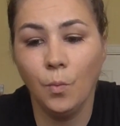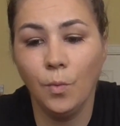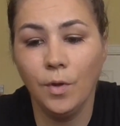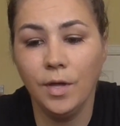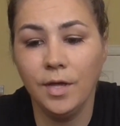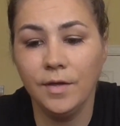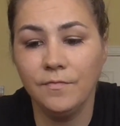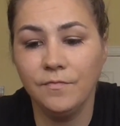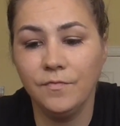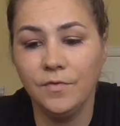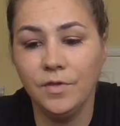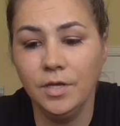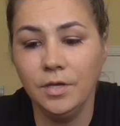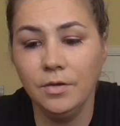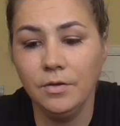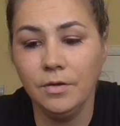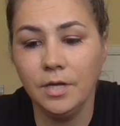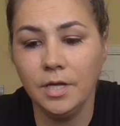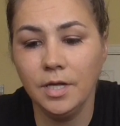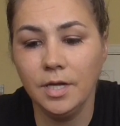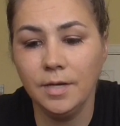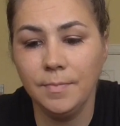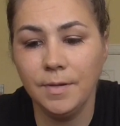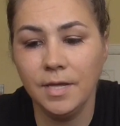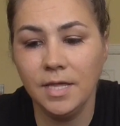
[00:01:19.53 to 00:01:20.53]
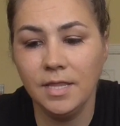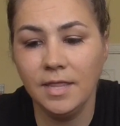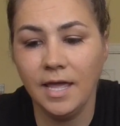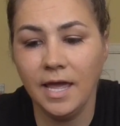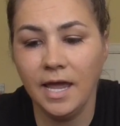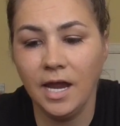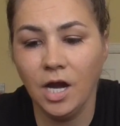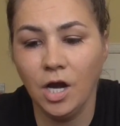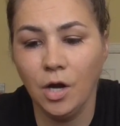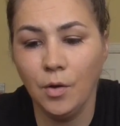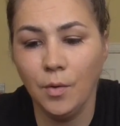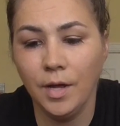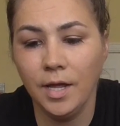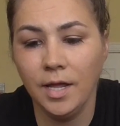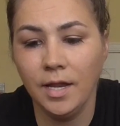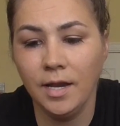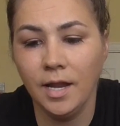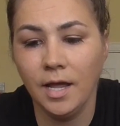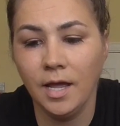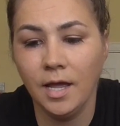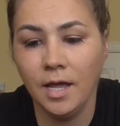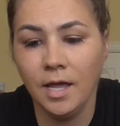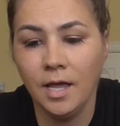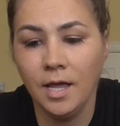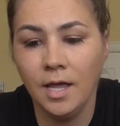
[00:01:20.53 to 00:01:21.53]
if you could be the
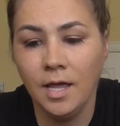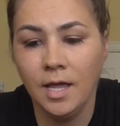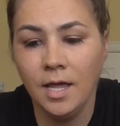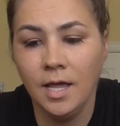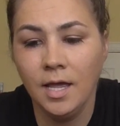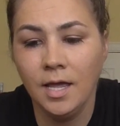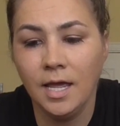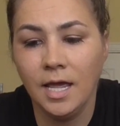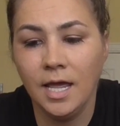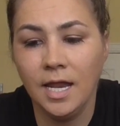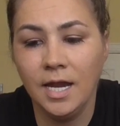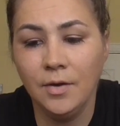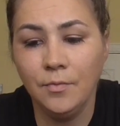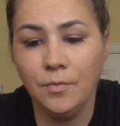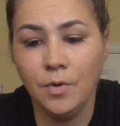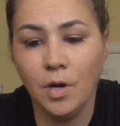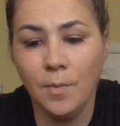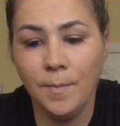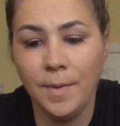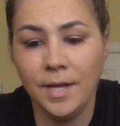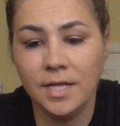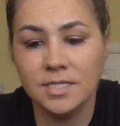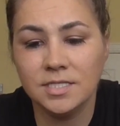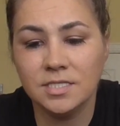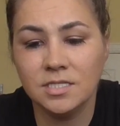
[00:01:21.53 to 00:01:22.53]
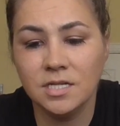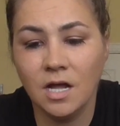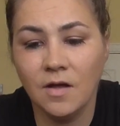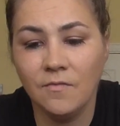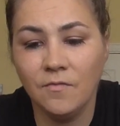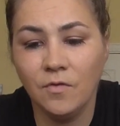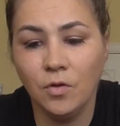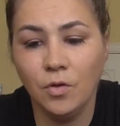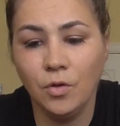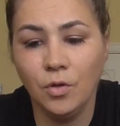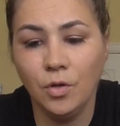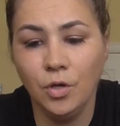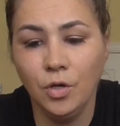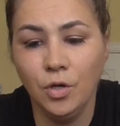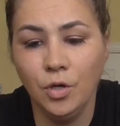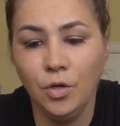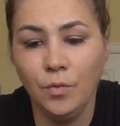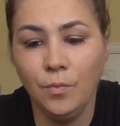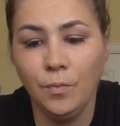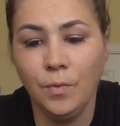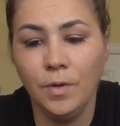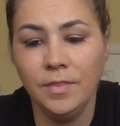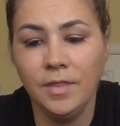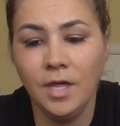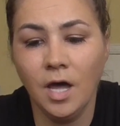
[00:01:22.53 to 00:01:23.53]
heroine in a romance novel,
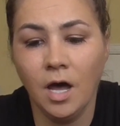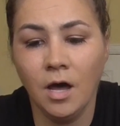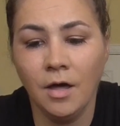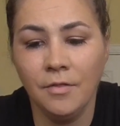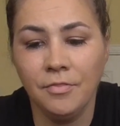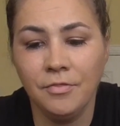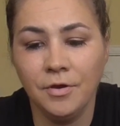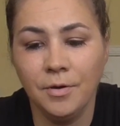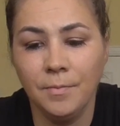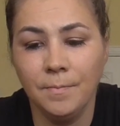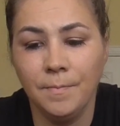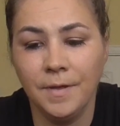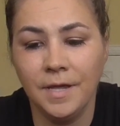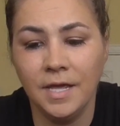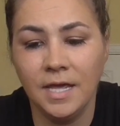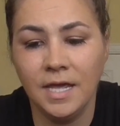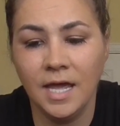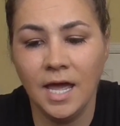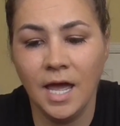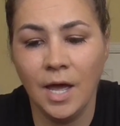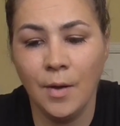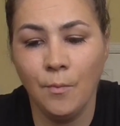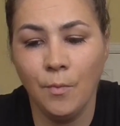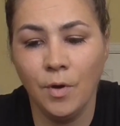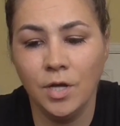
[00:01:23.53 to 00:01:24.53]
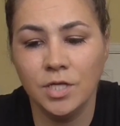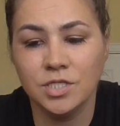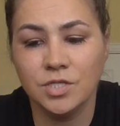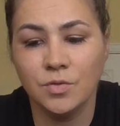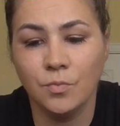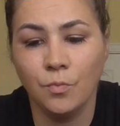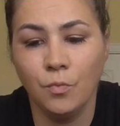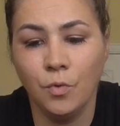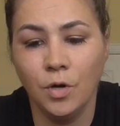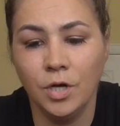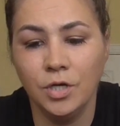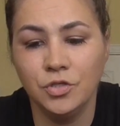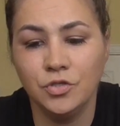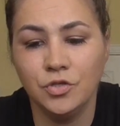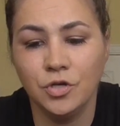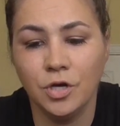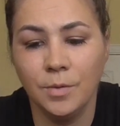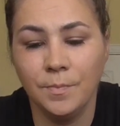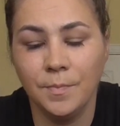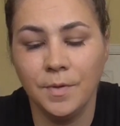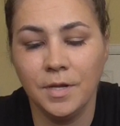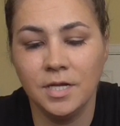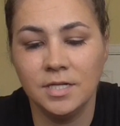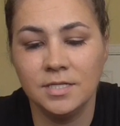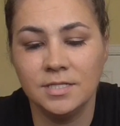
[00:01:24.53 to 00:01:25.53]
who would the author be, and what's one
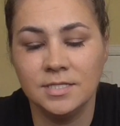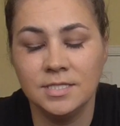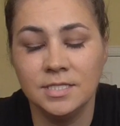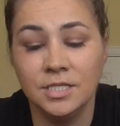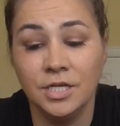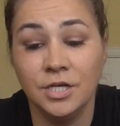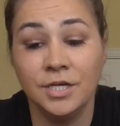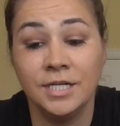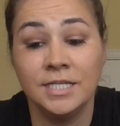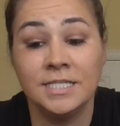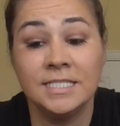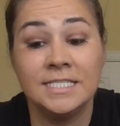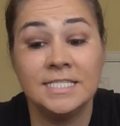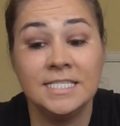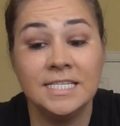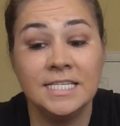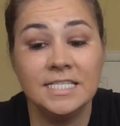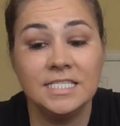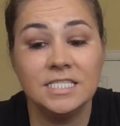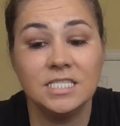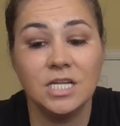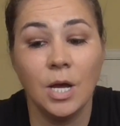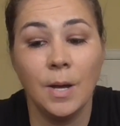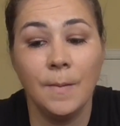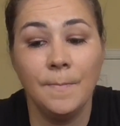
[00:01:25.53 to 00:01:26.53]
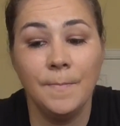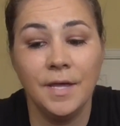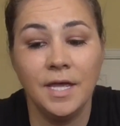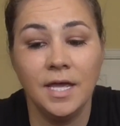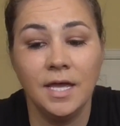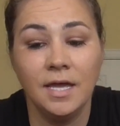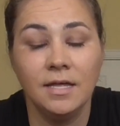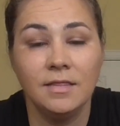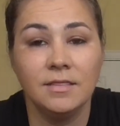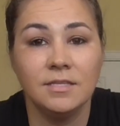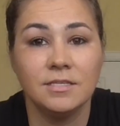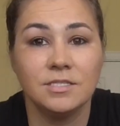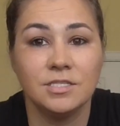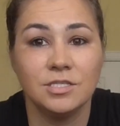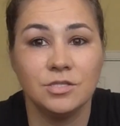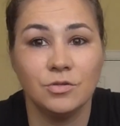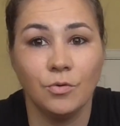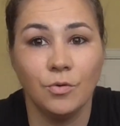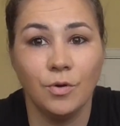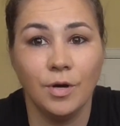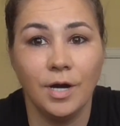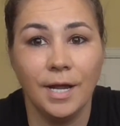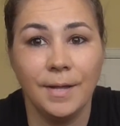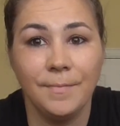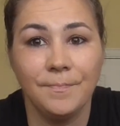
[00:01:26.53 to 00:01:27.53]
trope you'd insist on being in the
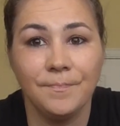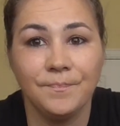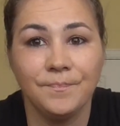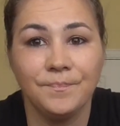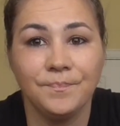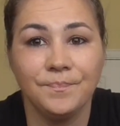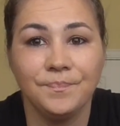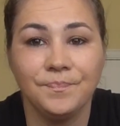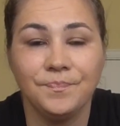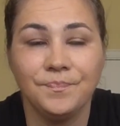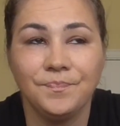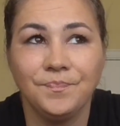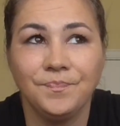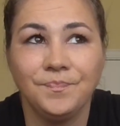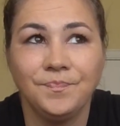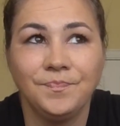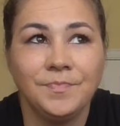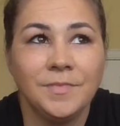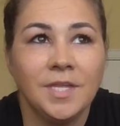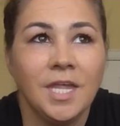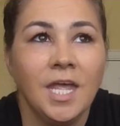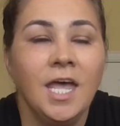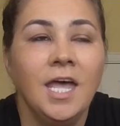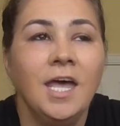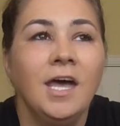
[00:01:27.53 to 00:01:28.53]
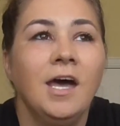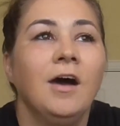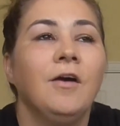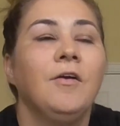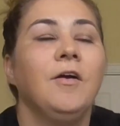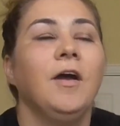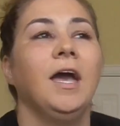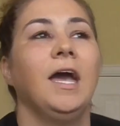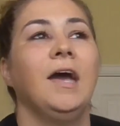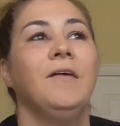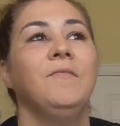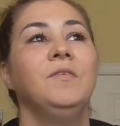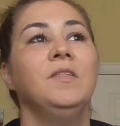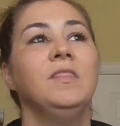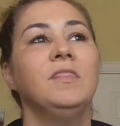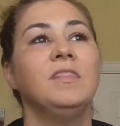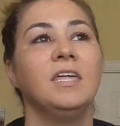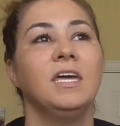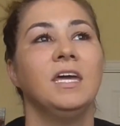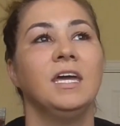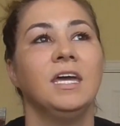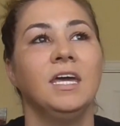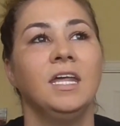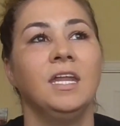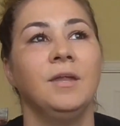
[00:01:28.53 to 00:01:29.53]
story? Okay, I've been
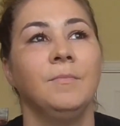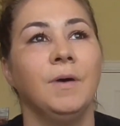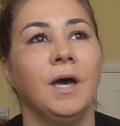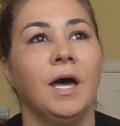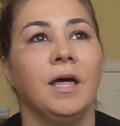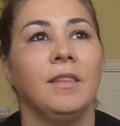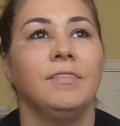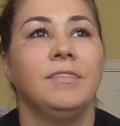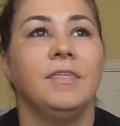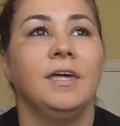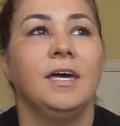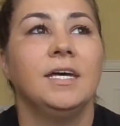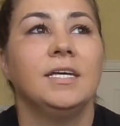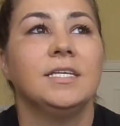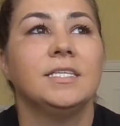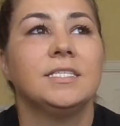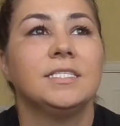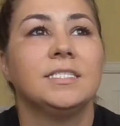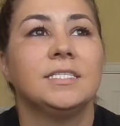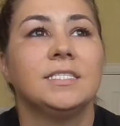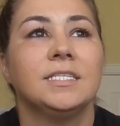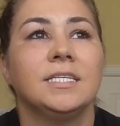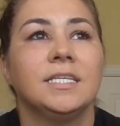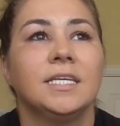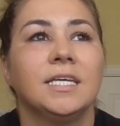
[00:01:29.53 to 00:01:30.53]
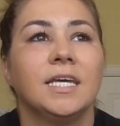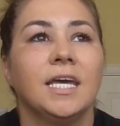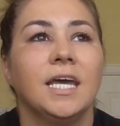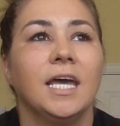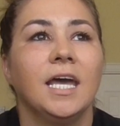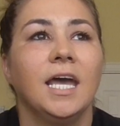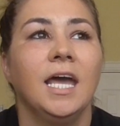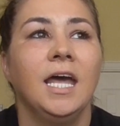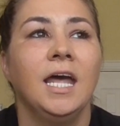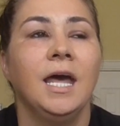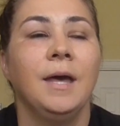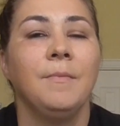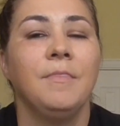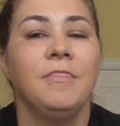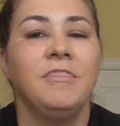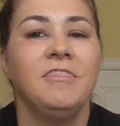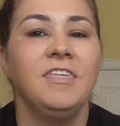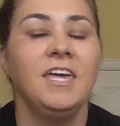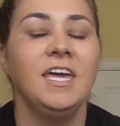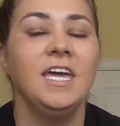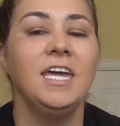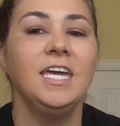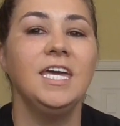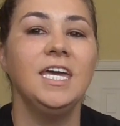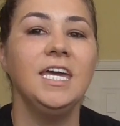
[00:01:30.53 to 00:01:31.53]
thinking about this. And I'm
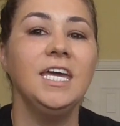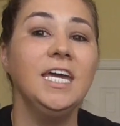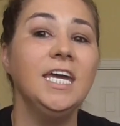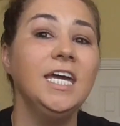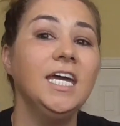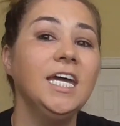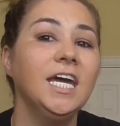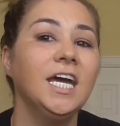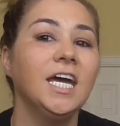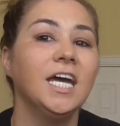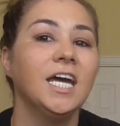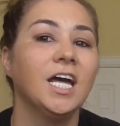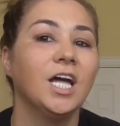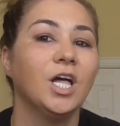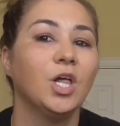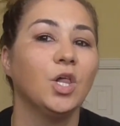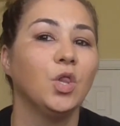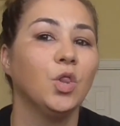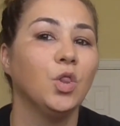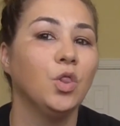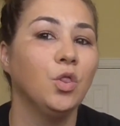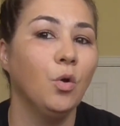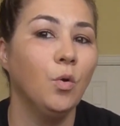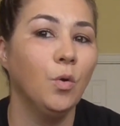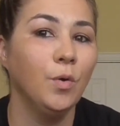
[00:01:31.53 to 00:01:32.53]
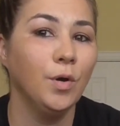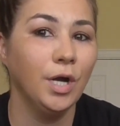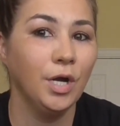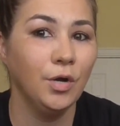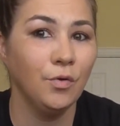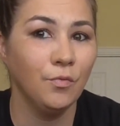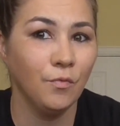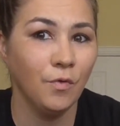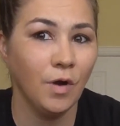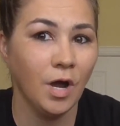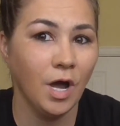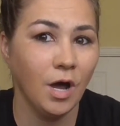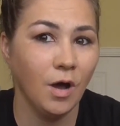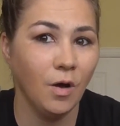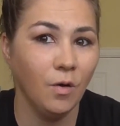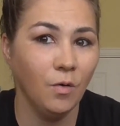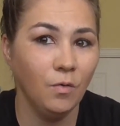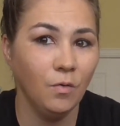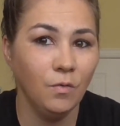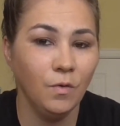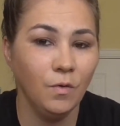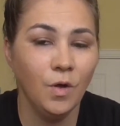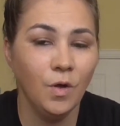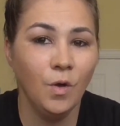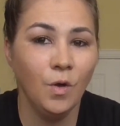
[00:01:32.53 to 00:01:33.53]
thinking Lauren
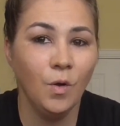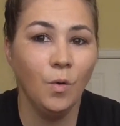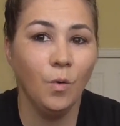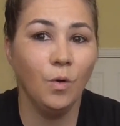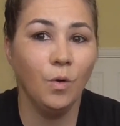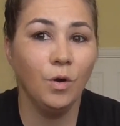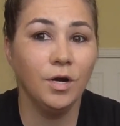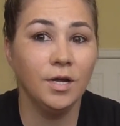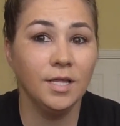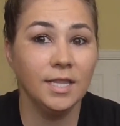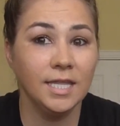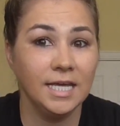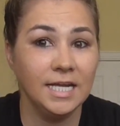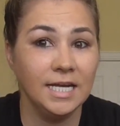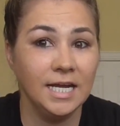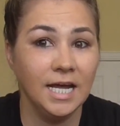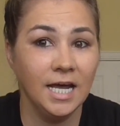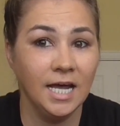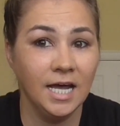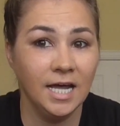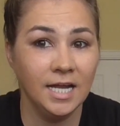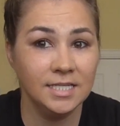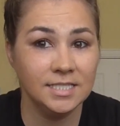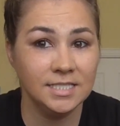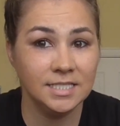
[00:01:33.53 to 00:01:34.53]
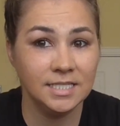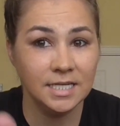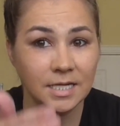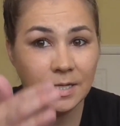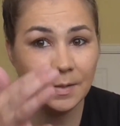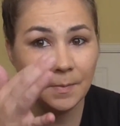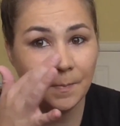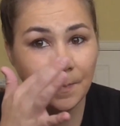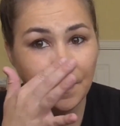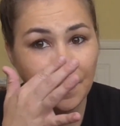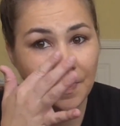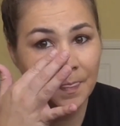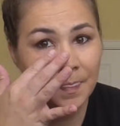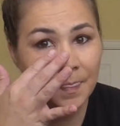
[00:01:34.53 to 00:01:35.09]
Rowe or Helena Hunting.